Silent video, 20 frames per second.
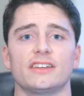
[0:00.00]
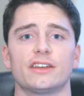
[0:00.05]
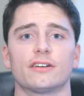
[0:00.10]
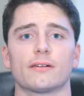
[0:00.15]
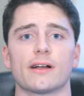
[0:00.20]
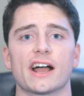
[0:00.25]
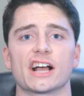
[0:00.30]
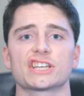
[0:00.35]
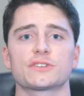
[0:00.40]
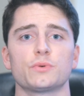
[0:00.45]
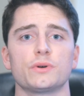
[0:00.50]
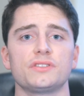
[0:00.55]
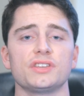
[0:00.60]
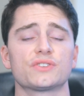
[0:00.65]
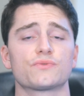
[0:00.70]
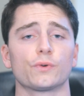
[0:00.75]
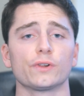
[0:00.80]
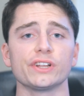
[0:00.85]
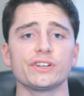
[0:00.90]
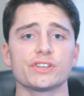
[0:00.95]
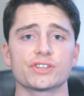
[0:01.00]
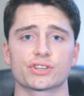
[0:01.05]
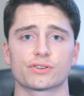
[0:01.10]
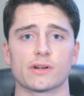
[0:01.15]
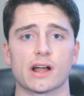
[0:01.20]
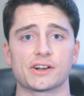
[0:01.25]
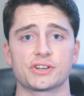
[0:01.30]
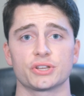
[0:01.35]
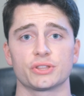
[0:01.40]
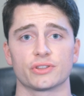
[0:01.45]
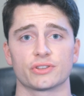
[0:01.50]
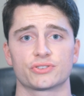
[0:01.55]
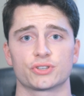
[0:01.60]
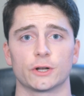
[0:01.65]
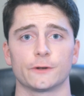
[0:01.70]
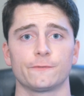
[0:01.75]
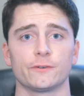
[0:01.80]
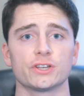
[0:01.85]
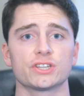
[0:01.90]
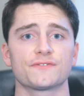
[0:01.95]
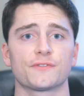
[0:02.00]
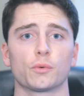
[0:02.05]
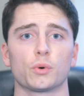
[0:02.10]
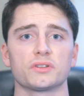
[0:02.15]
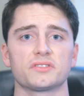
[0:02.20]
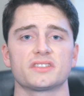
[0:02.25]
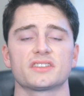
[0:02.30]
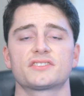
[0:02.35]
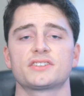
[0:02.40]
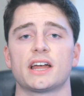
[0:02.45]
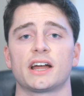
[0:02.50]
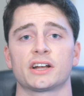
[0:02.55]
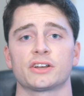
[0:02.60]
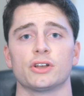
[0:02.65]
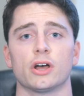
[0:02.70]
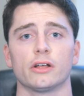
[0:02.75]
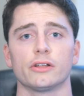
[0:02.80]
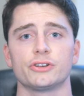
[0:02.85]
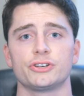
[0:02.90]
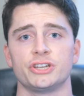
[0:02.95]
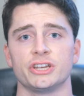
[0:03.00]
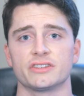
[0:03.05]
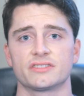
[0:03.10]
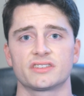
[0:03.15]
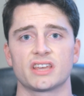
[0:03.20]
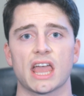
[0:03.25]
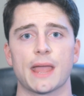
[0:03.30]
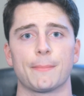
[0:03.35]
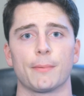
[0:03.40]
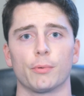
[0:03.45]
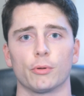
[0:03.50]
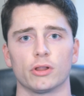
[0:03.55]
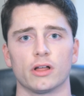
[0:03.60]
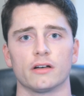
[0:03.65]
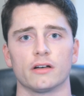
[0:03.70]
interacts with is really just scratching the surface for what this technology is capable